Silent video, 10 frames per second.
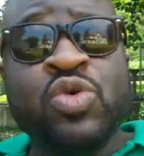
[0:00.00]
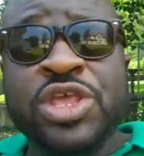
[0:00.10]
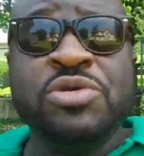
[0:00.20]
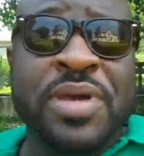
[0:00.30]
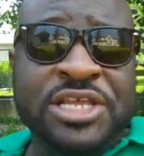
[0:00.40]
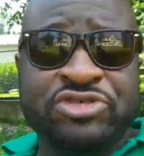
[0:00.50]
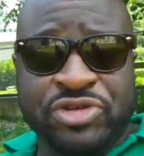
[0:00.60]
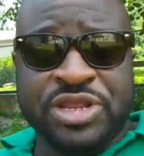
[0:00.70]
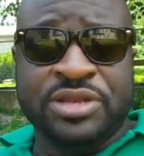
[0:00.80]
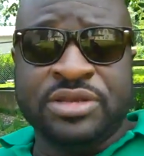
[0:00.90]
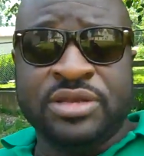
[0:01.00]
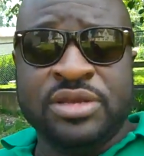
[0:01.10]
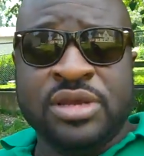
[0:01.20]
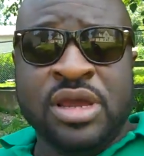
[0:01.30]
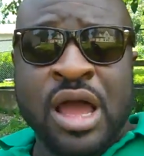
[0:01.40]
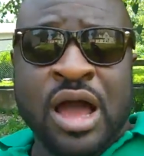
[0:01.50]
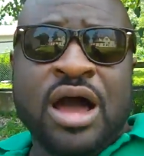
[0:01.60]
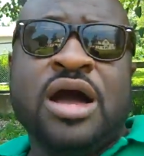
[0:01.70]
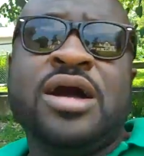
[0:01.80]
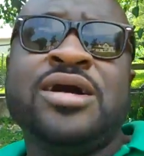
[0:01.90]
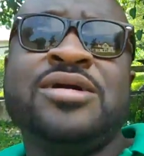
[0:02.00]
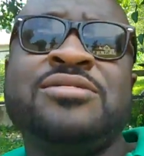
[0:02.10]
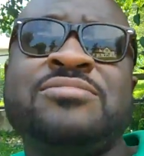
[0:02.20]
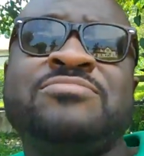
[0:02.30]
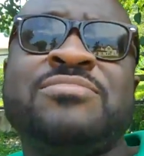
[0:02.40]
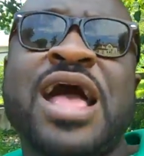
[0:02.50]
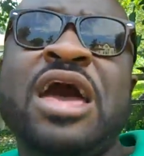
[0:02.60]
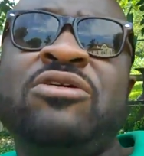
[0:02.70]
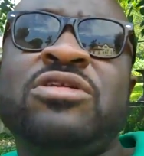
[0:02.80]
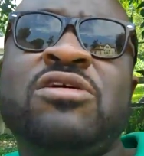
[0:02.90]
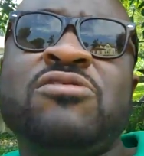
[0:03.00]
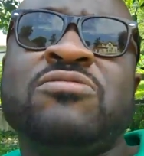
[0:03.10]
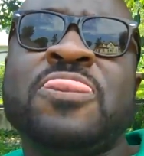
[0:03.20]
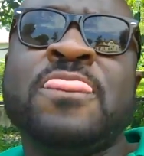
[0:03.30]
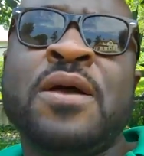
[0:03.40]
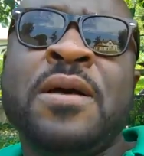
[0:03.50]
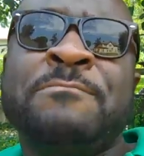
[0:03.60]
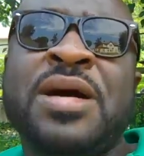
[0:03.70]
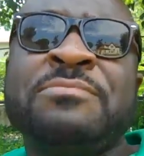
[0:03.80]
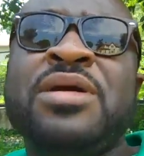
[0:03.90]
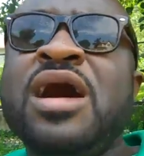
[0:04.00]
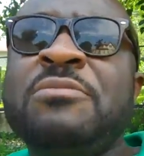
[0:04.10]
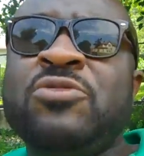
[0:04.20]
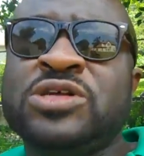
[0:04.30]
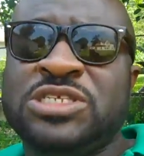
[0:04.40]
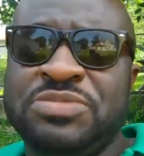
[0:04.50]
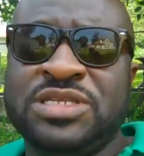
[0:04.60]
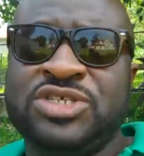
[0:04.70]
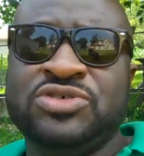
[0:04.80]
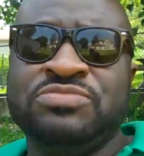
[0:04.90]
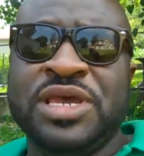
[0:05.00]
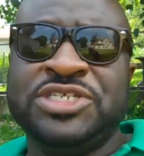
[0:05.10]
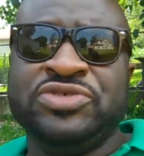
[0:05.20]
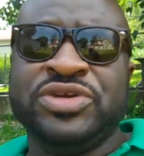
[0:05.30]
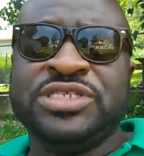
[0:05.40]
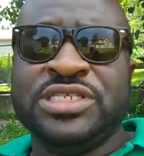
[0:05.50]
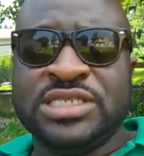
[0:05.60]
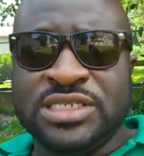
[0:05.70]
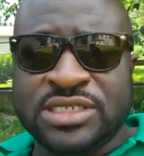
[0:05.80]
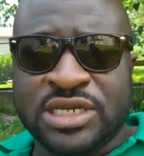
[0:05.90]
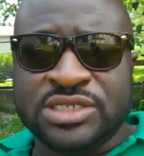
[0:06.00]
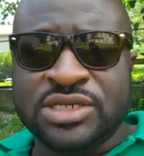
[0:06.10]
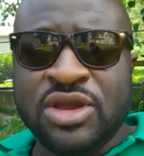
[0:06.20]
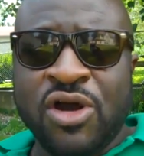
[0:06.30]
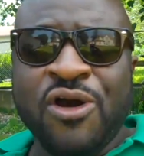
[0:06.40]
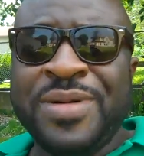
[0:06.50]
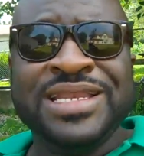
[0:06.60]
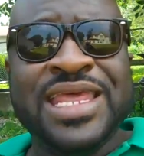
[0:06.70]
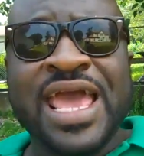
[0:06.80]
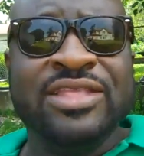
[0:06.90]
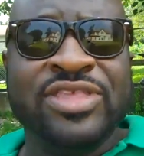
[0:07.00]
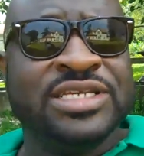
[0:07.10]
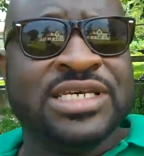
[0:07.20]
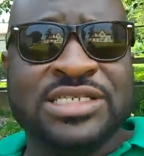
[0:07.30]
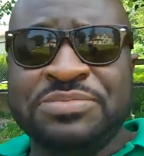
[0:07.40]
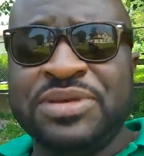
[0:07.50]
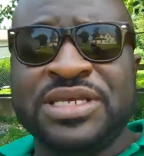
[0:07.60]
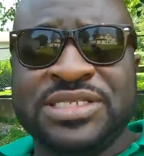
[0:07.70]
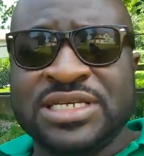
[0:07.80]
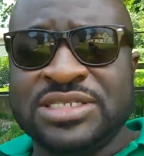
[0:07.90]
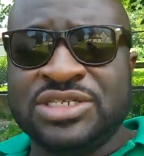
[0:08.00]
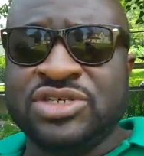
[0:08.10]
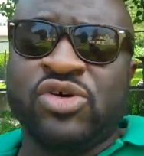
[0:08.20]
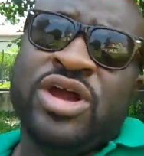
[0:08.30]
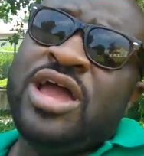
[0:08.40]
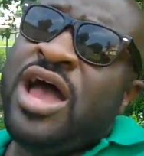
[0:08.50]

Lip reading: what are you majoring in? I don't know. My mom wants me to major in such and such, or my dad thinks I should be a such and such, or,